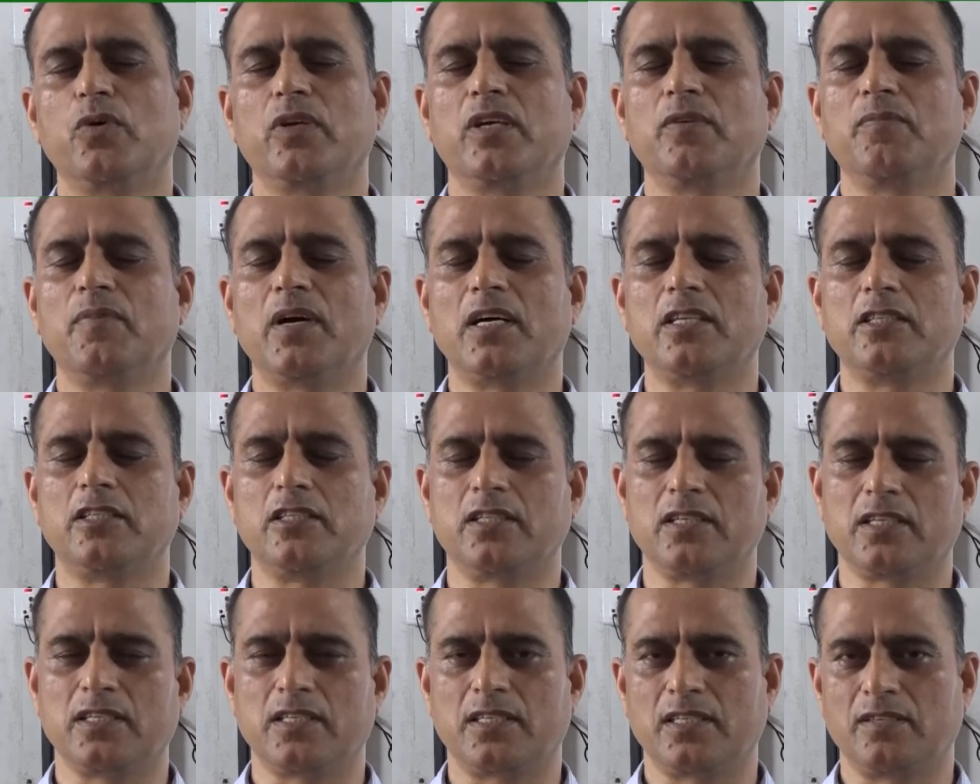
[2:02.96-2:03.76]

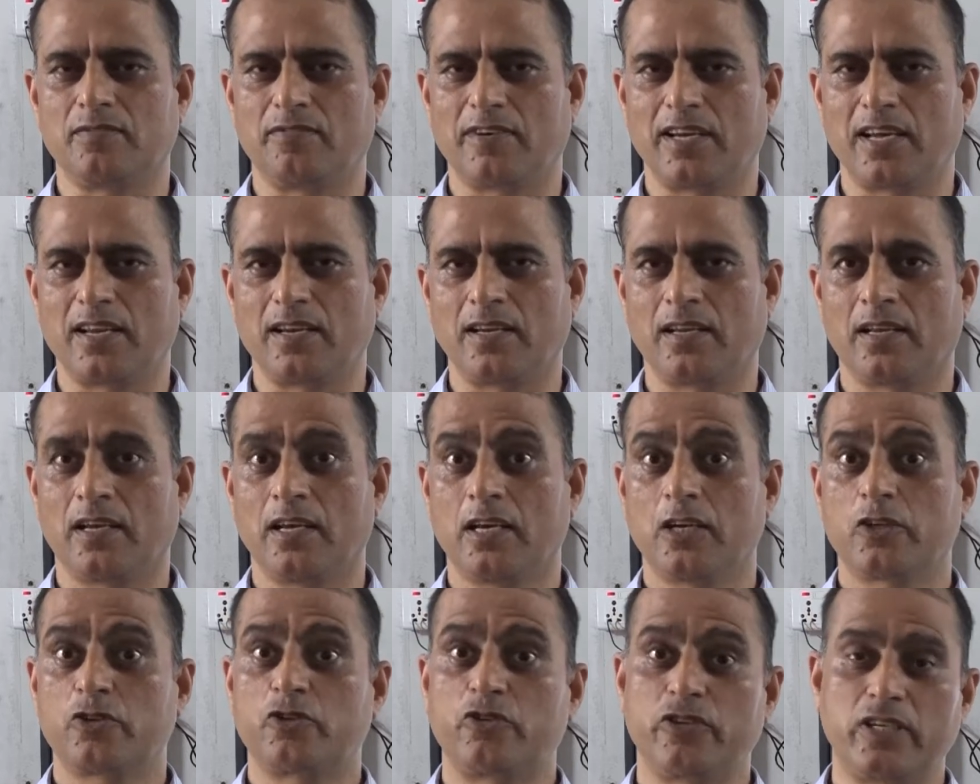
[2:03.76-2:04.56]
imaginative and
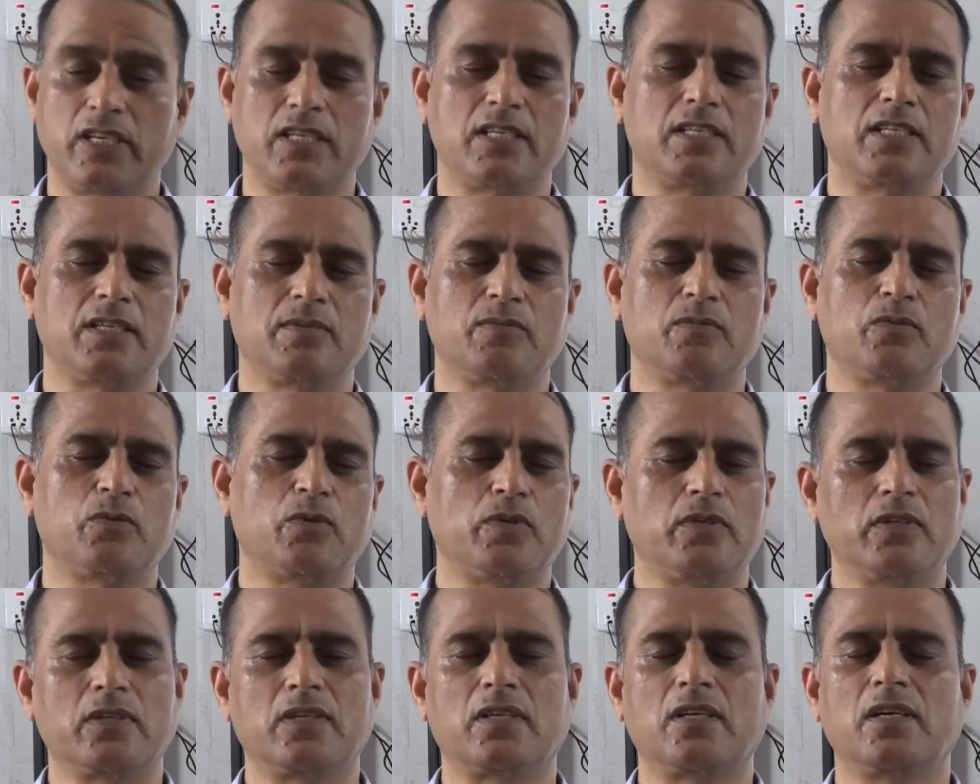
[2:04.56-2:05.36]
creative
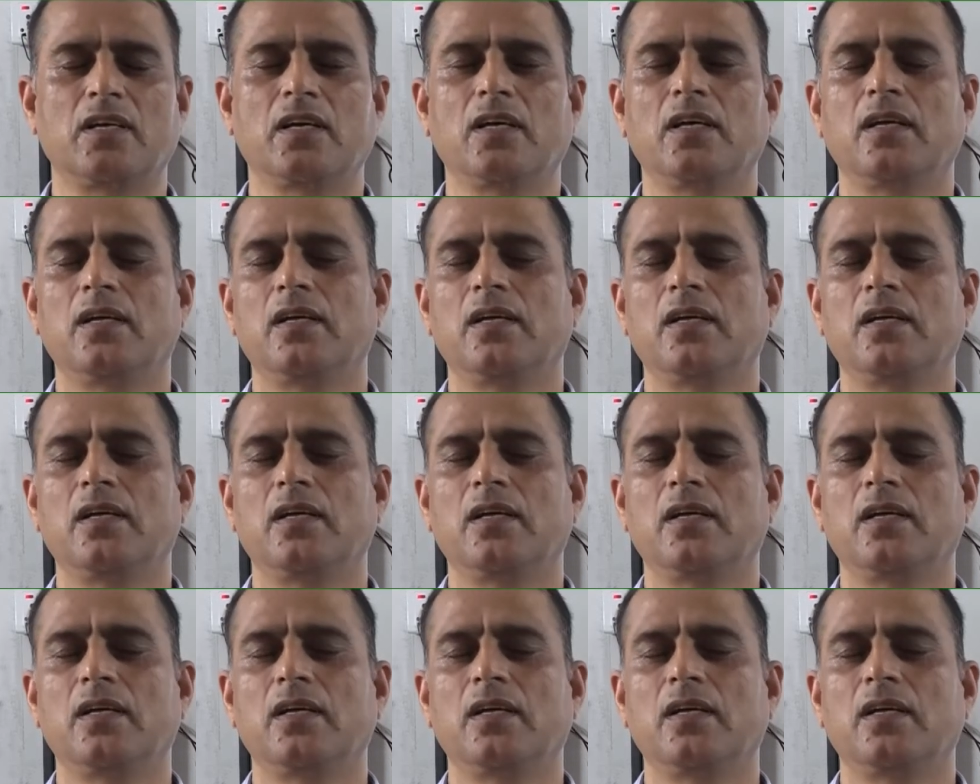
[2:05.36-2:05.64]
work.